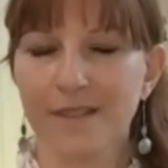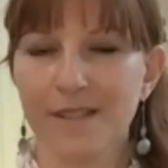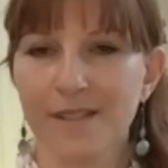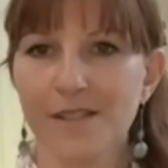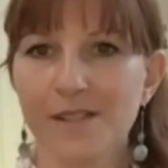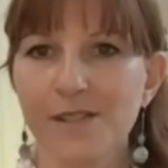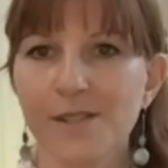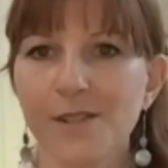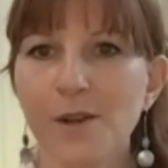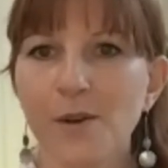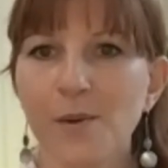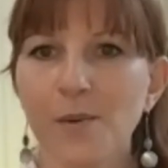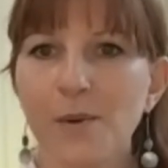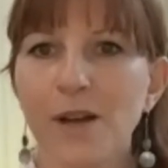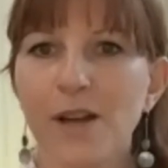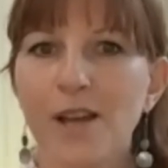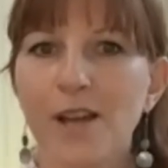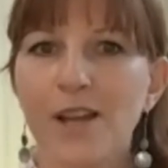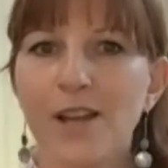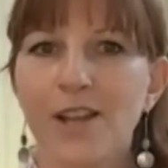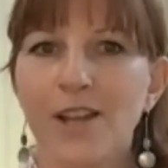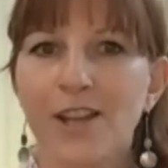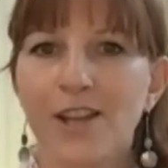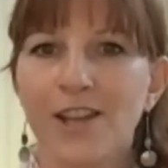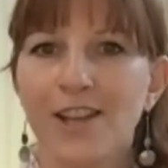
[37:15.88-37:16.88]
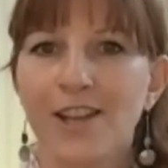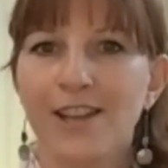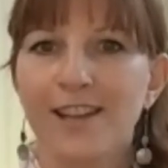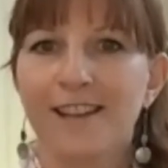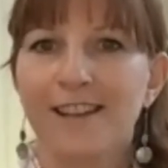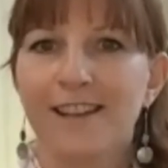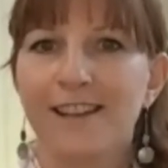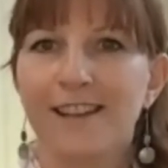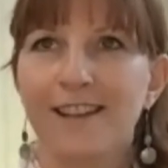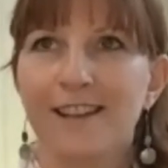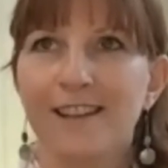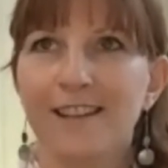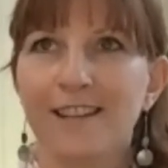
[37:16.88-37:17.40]
So
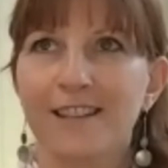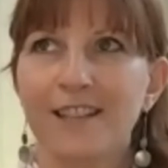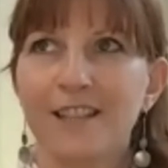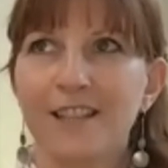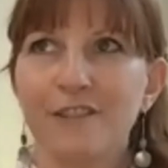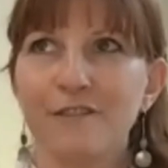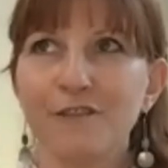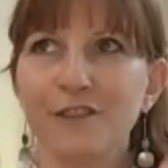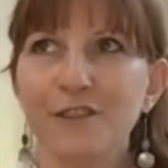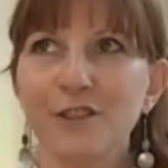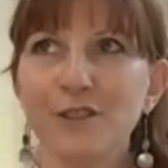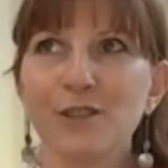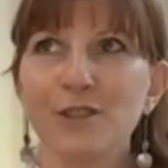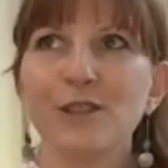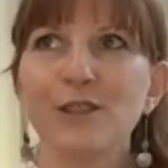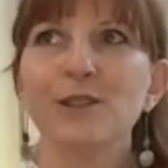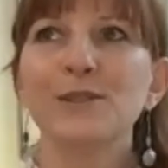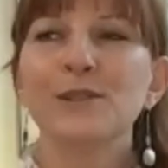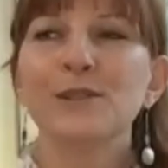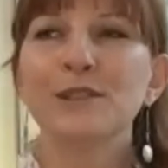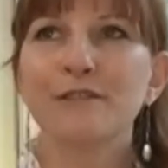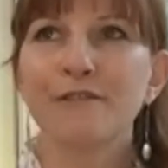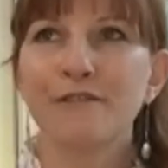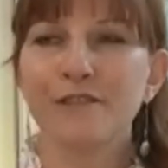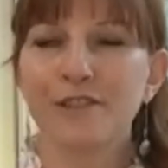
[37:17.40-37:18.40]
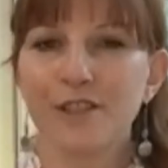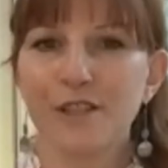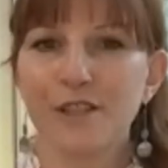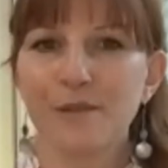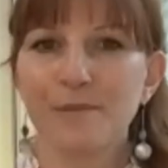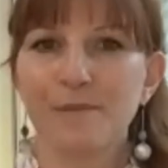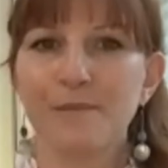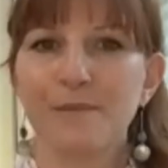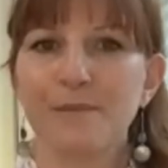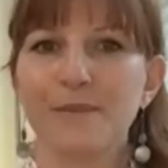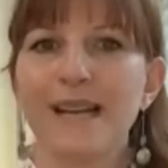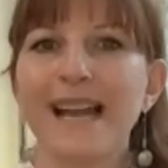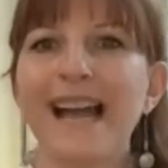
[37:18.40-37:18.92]
if you look
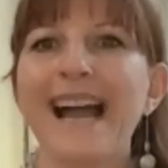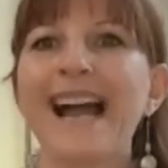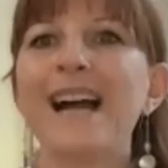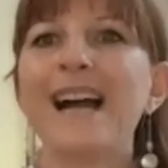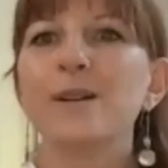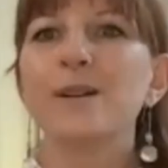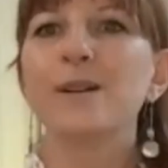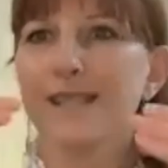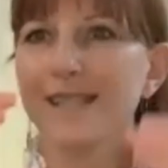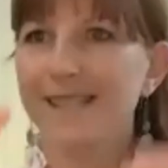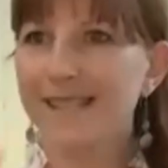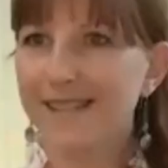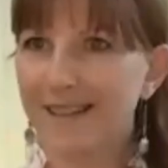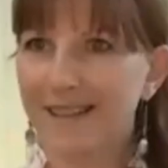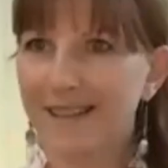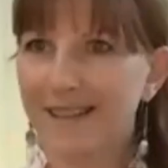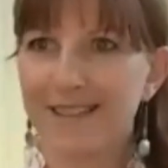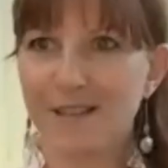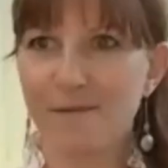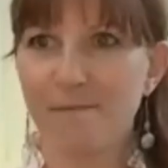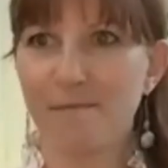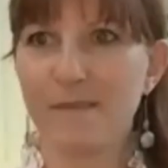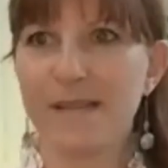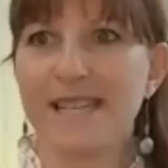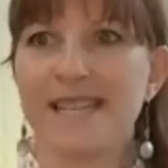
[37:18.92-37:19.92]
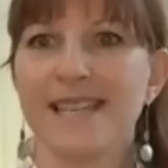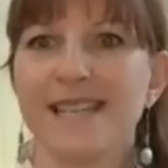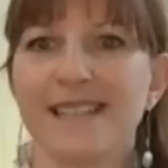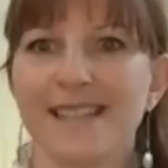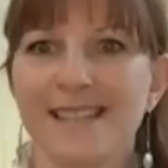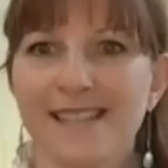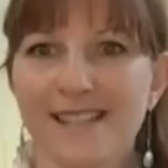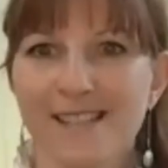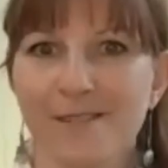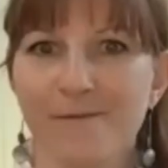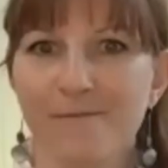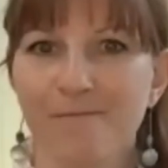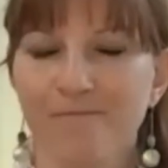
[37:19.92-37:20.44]
from outside the
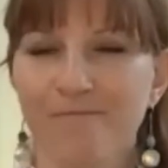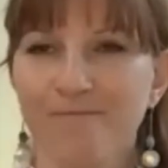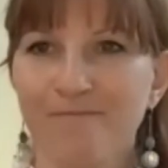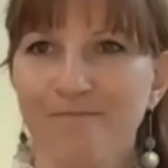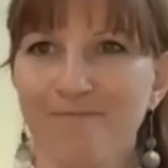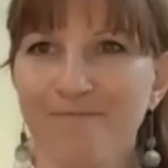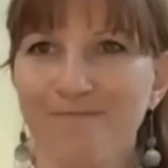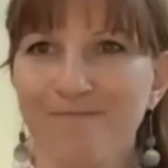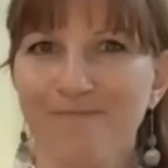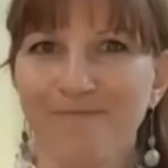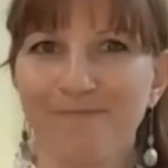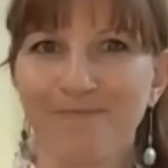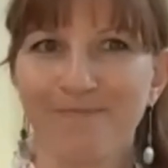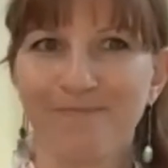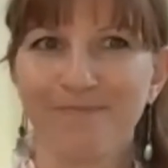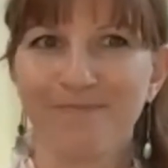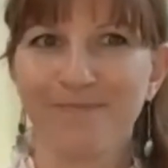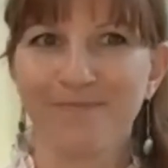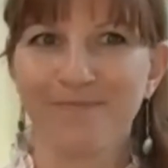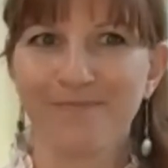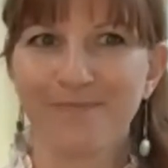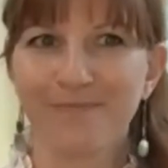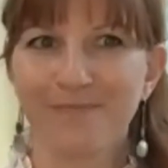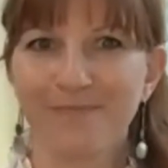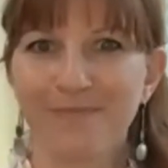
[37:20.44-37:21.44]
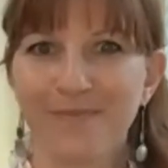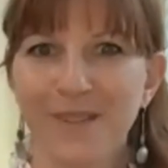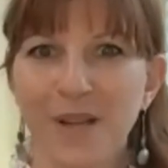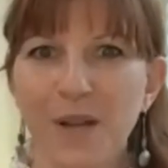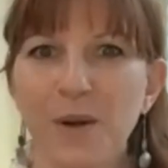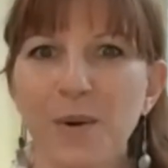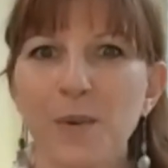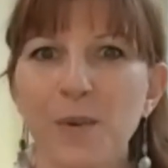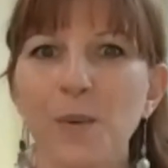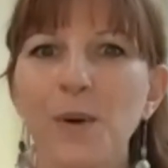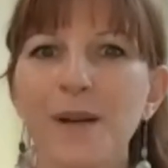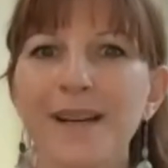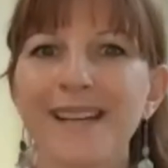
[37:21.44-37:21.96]
maze,
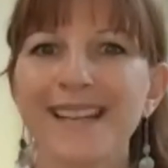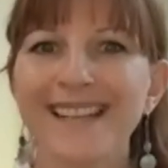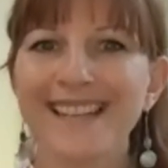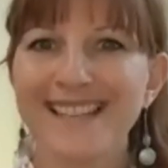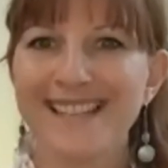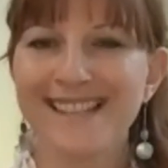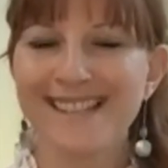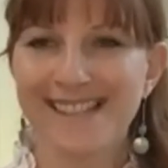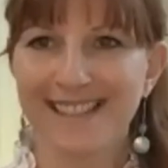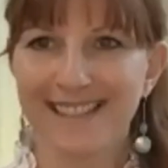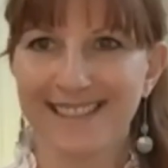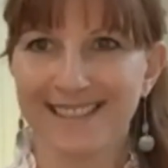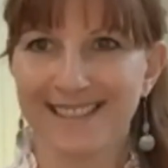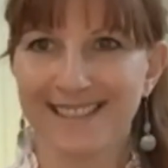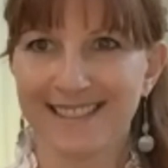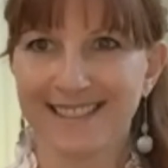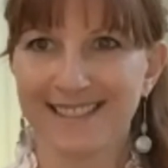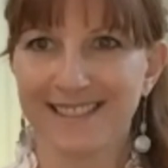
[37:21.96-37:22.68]
what is it?